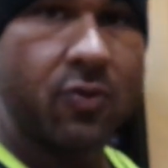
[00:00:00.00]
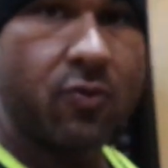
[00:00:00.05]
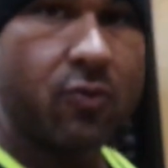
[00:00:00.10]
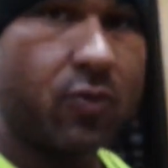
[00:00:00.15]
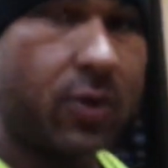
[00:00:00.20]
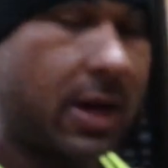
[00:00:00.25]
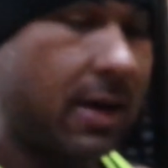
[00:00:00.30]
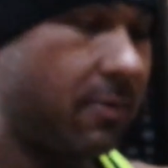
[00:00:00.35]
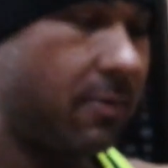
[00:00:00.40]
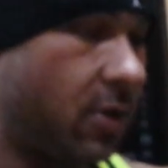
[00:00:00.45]

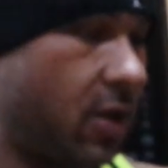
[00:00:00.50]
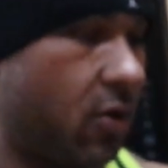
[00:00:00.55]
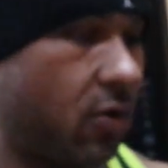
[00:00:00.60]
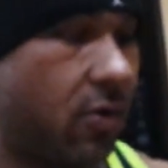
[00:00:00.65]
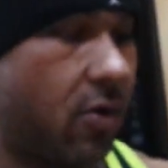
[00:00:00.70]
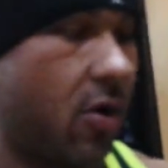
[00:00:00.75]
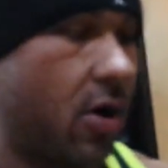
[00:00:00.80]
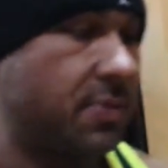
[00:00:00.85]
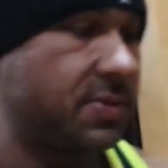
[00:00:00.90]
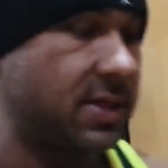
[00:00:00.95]
when I'm low
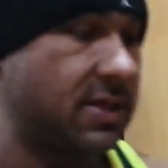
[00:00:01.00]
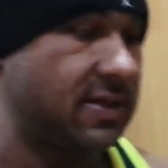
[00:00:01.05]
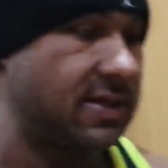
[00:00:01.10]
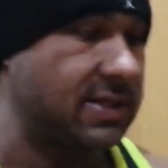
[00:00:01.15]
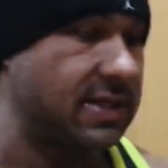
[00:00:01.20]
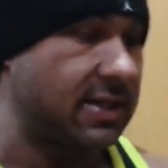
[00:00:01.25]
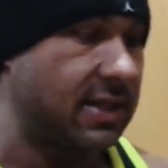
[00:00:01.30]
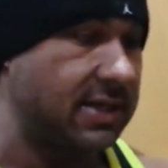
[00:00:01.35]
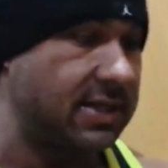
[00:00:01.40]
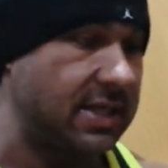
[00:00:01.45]
carbs like
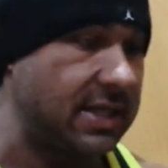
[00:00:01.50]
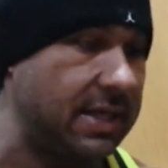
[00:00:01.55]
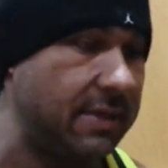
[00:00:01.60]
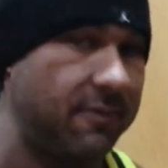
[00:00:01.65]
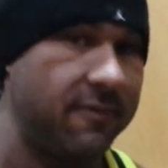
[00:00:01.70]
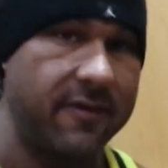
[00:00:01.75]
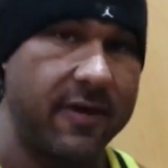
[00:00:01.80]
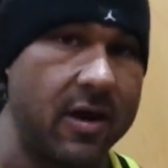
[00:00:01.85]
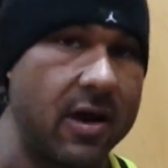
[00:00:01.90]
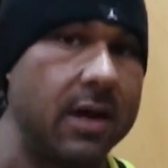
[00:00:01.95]
this, I like to keep
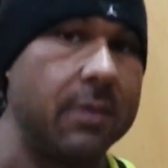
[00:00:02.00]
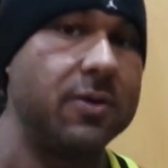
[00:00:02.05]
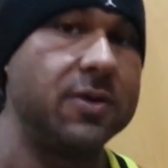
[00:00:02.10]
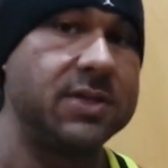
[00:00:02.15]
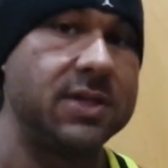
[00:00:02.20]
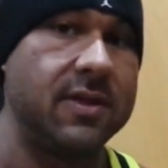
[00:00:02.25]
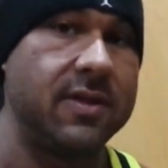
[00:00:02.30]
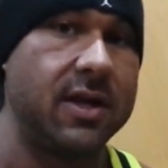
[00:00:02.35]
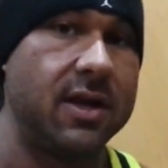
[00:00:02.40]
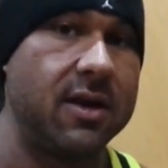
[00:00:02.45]

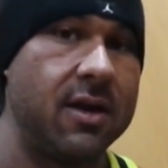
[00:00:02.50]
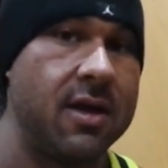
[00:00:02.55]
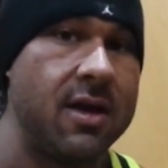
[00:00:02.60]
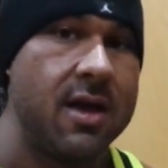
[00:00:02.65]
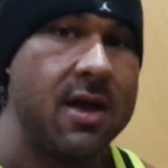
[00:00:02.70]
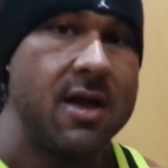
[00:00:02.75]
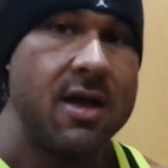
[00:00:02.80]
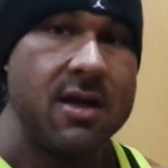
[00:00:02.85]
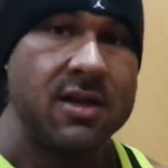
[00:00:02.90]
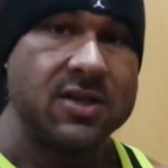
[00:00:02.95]
variables in there.
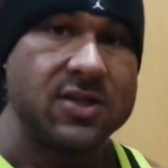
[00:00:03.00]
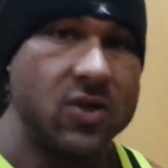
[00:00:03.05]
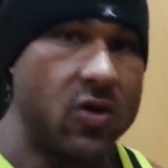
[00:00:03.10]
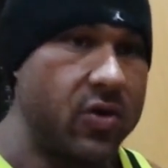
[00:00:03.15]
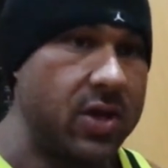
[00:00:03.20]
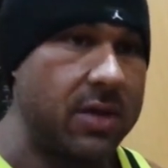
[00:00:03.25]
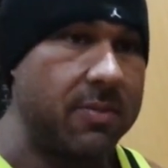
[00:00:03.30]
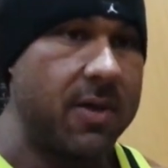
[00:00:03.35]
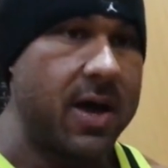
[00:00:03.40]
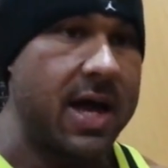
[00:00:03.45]

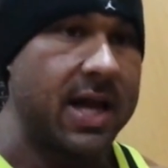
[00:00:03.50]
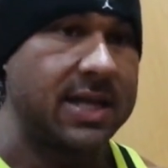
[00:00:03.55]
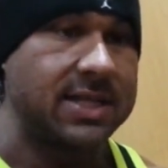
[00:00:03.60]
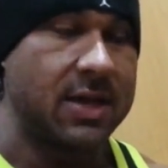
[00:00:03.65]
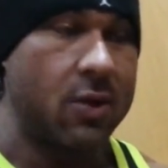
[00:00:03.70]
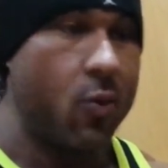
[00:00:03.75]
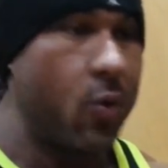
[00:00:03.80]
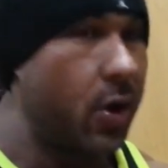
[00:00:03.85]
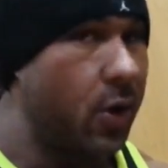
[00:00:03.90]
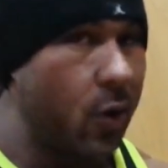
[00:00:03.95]
Sodium high, because
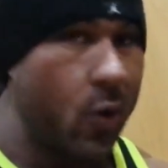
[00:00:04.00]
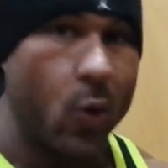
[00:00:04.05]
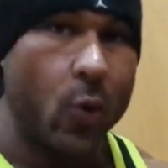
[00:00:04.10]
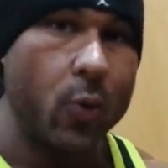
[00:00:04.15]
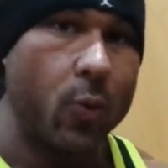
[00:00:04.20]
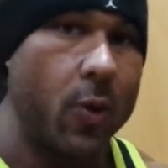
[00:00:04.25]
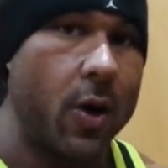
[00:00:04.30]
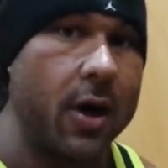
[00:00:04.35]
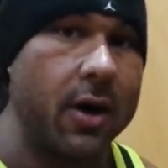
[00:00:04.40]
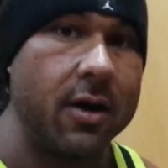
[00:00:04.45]
I want to hold
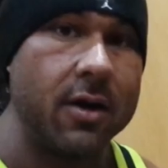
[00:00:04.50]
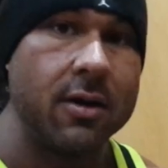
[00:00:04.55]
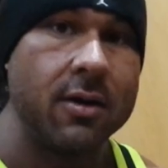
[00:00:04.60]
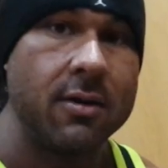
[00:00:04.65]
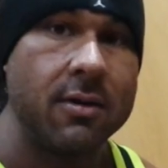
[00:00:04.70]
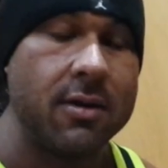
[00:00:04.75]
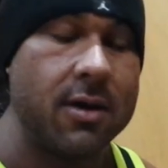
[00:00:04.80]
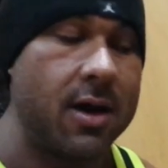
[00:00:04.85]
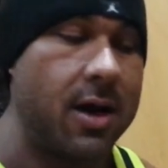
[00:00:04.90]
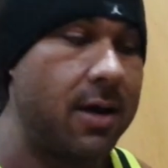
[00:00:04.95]
water.
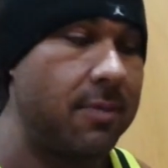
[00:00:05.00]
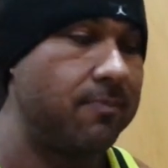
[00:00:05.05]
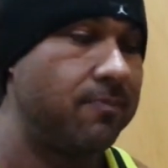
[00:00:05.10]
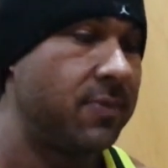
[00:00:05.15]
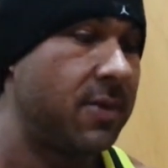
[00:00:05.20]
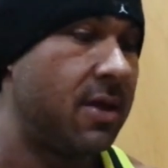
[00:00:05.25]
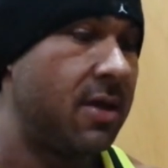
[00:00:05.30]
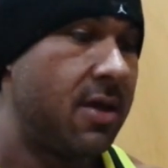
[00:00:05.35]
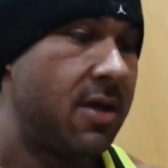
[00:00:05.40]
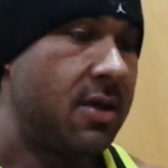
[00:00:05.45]

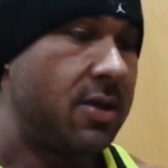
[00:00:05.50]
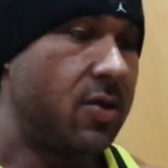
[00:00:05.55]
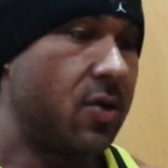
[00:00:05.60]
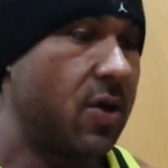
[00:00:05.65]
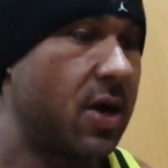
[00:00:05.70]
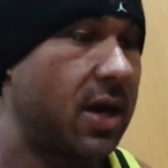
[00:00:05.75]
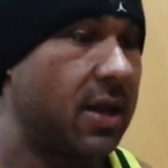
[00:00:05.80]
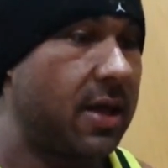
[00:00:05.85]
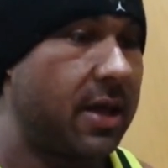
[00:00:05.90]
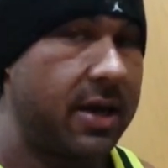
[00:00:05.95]
Don't
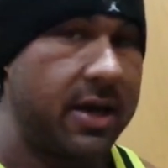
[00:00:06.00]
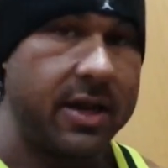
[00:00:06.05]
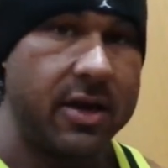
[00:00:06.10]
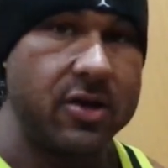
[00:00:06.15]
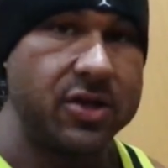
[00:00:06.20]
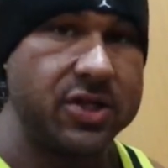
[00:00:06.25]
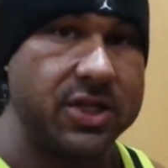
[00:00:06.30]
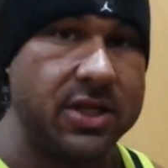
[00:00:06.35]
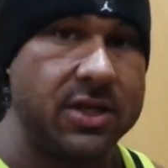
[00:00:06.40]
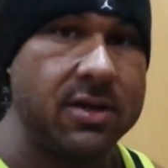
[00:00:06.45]
got a lot of
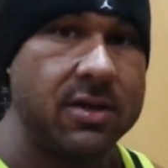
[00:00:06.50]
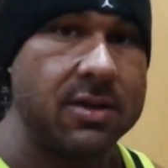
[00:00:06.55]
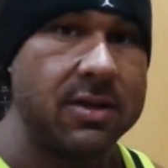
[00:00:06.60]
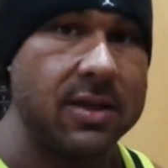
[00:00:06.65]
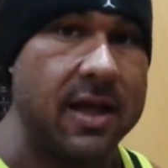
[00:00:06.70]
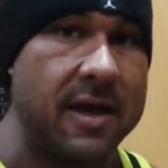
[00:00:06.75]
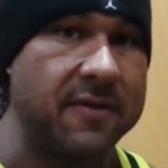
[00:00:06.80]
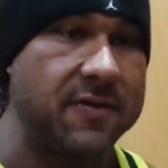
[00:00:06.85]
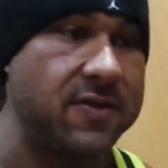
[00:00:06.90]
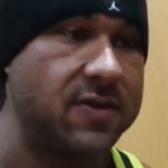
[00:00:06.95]
energy
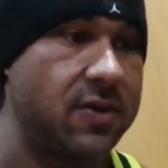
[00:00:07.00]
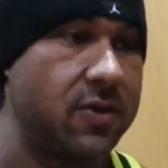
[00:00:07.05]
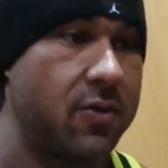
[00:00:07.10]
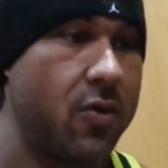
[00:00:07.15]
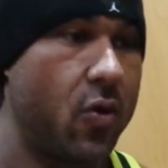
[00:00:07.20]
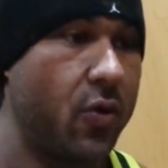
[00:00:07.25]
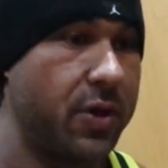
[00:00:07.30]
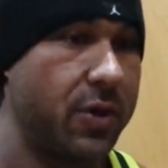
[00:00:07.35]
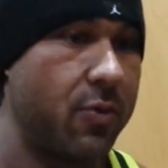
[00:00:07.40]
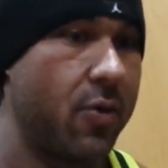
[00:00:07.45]
left, so
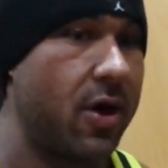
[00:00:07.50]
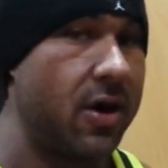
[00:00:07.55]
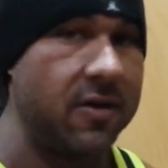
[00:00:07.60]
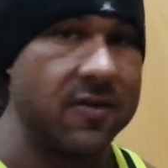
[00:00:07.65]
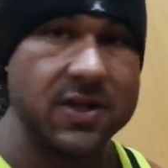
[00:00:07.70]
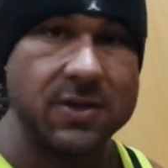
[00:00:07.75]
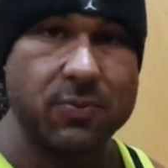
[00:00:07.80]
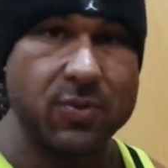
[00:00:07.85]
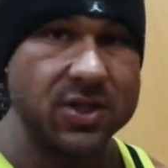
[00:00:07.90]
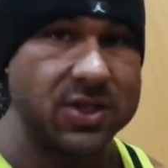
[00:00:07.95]
holding water at
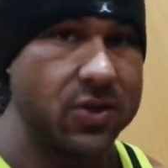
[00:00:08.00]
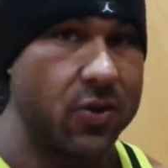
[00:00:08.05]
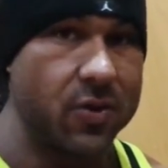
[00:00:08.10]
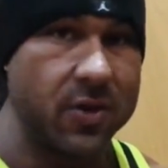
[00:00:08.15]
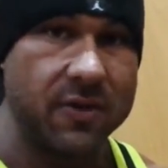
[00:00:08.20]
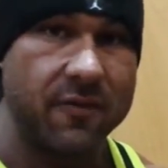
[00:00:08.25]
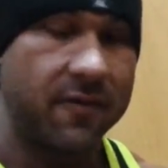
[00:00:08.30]
this point is totally